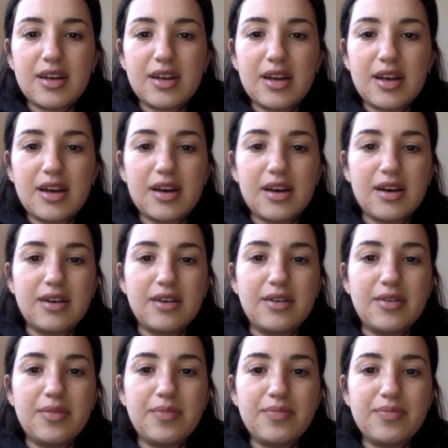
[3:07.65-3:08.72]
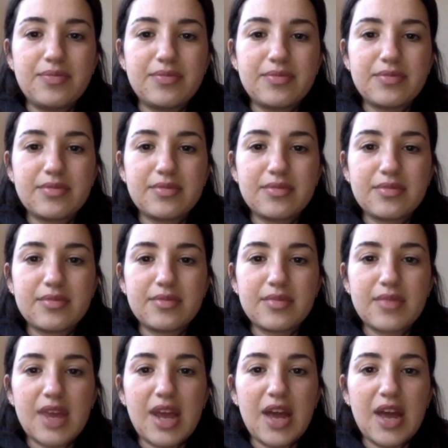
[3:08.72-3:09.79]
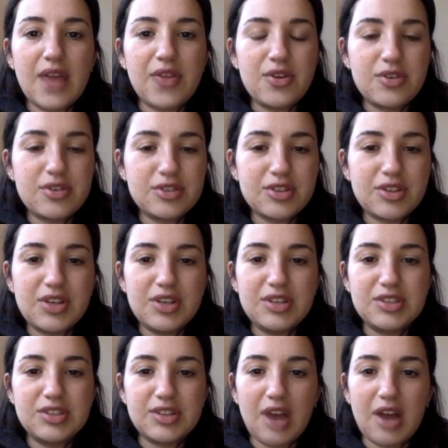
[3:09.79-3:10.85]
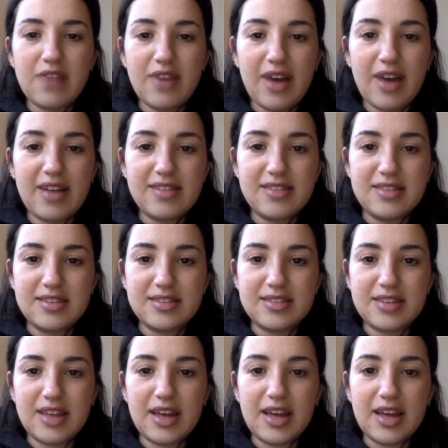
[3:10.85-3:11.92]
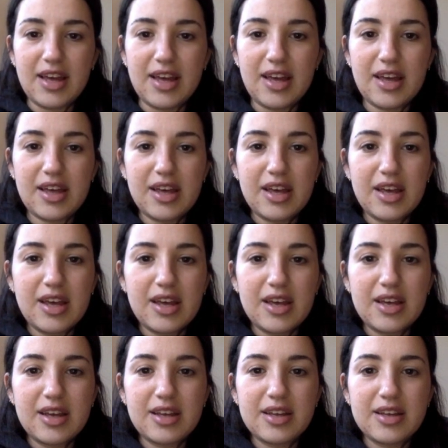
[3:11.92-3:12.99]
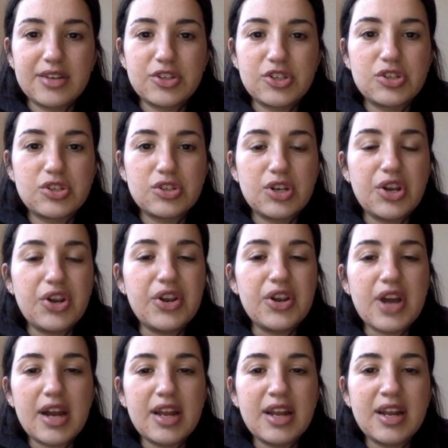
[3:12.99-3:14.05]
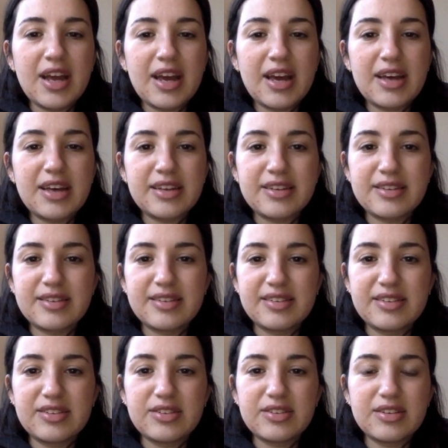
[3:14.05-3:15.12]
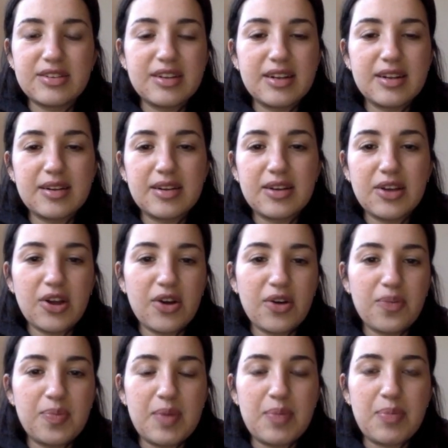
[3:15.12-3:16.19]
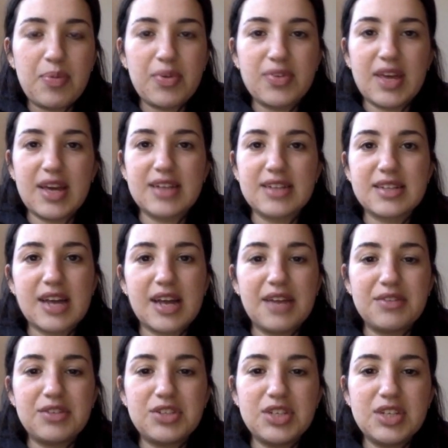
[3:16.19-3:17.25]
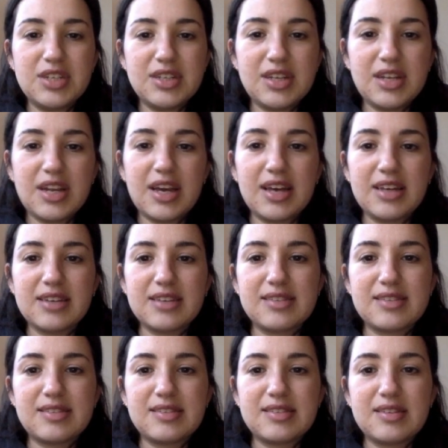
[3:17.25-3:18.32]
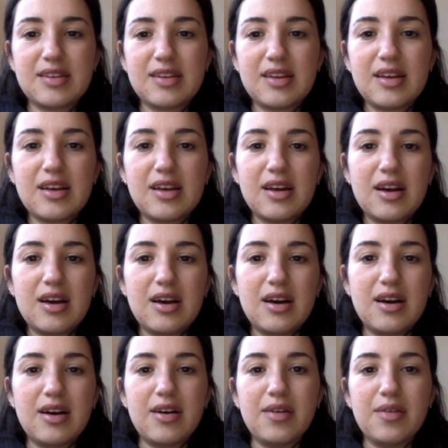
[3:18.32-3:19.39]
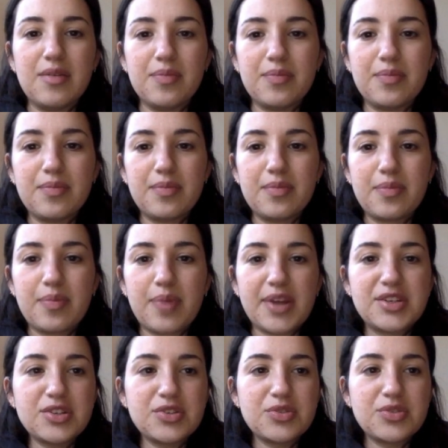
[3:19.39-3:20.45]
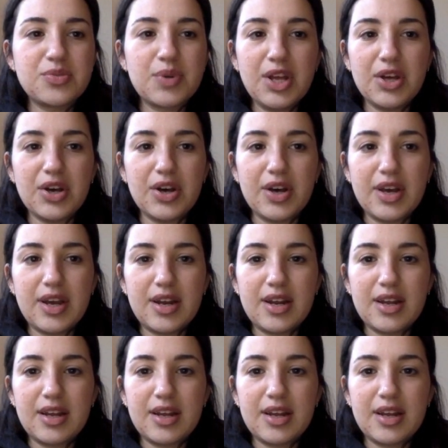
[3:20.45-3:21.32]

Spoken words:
Yeah, the nutritional yeast just kind of adds this like nuttiness. People say it's kind of cheesiness, but it's just really good.